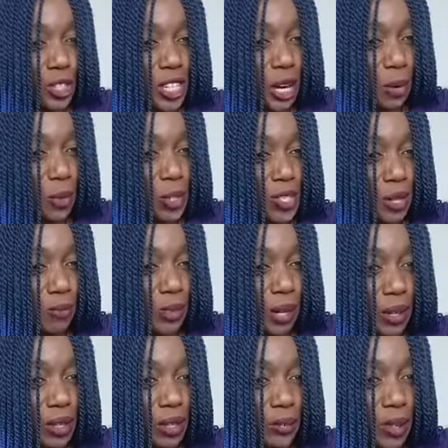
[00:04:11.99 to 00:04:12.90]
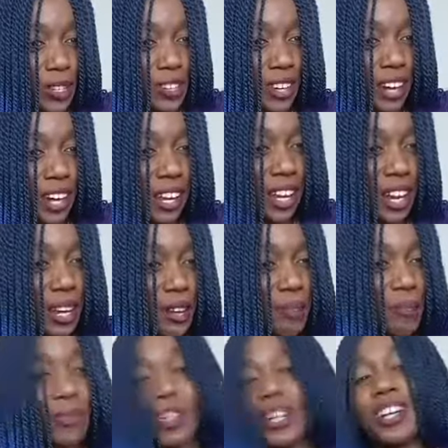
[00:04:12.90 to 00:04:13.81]
that we sometimes face in our
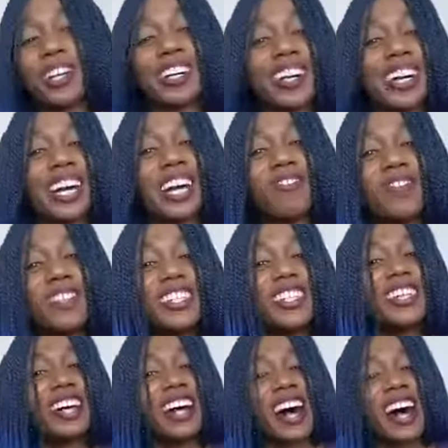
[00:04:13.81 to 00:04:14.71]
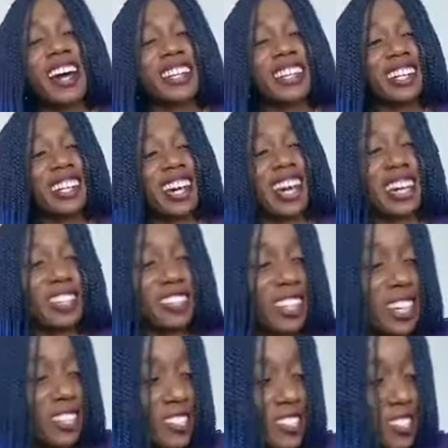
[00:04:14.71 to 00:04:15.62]
life? Okay. Okay, let's